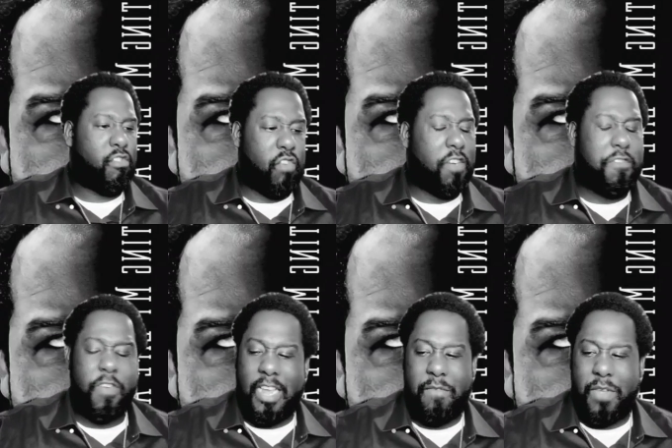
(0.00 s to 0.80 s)
the
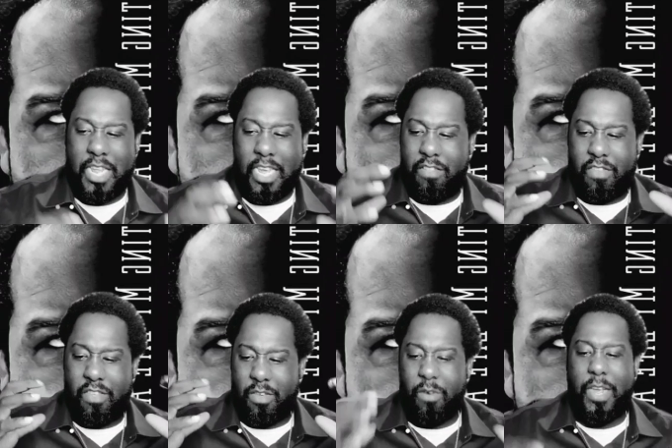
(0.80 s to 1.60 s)
structure and everything.
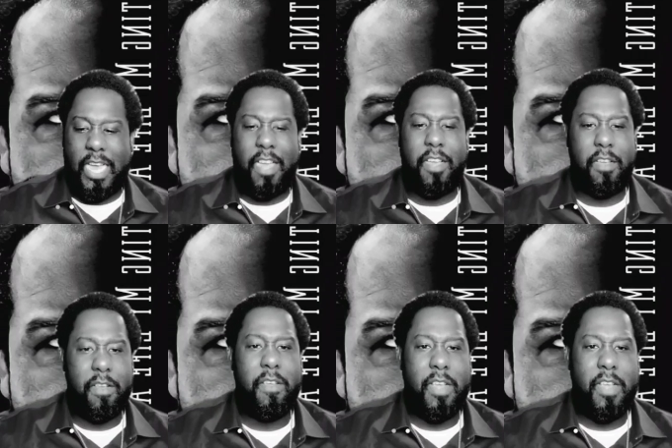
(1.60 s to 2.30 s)
It's just, okay.